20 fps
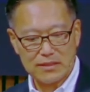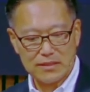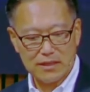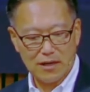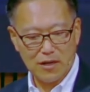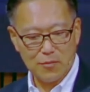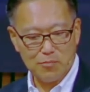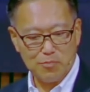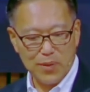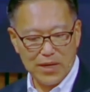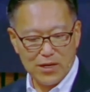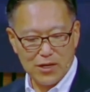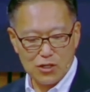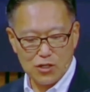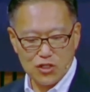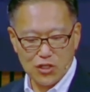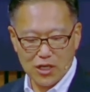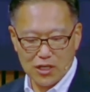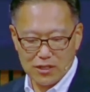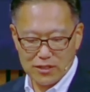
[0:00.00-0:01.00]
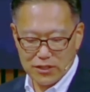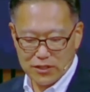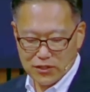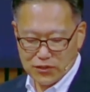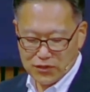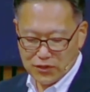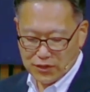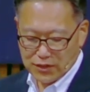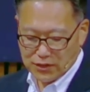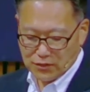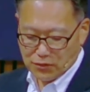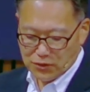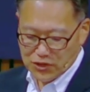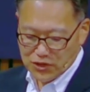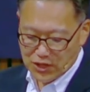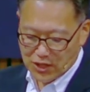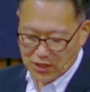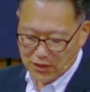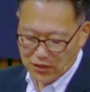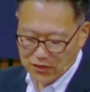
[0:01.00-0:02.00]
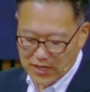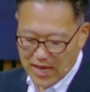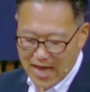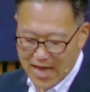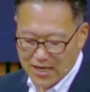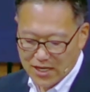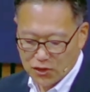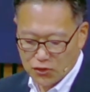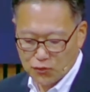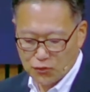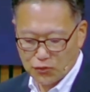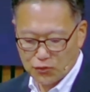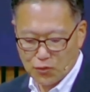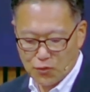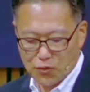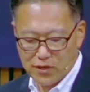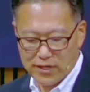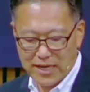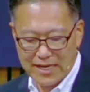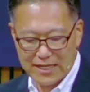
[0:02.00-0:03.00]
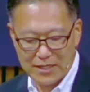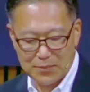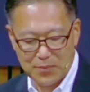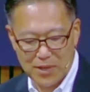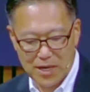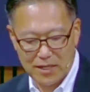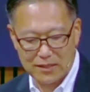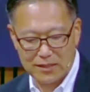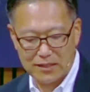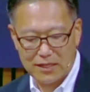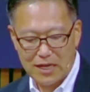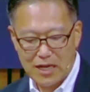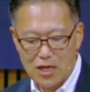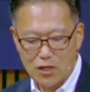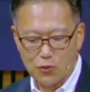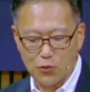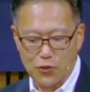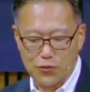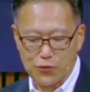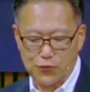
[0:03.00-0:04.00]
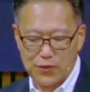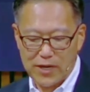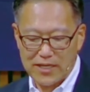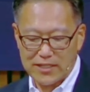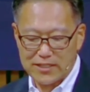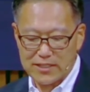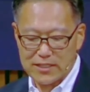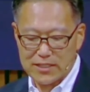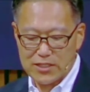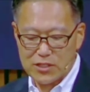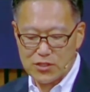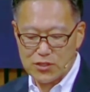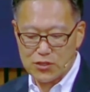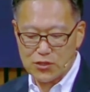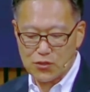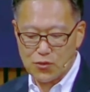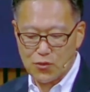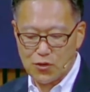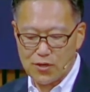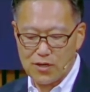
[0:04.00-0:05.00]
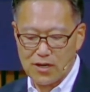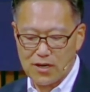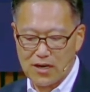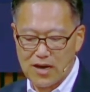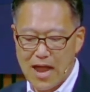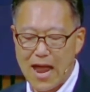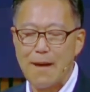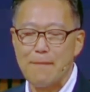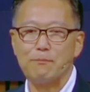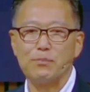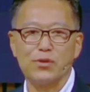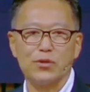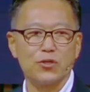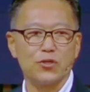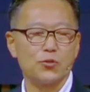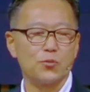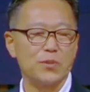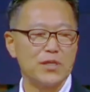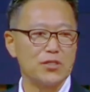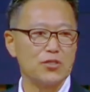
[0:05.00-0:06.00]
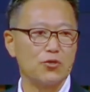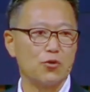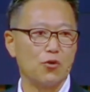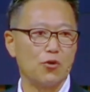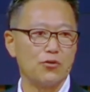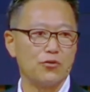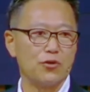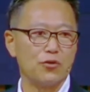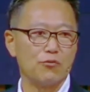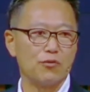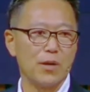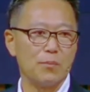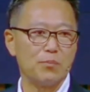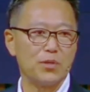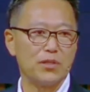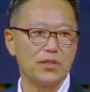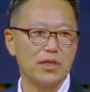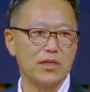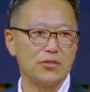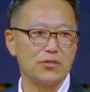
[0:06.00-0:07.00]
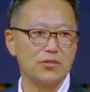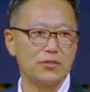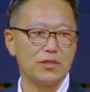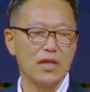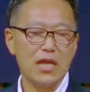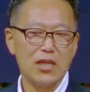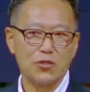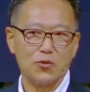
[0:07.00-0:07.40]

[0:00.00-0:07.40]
a bitter jealousy or jealous attitude toward anybody who threatens your accomplishments or your reputation.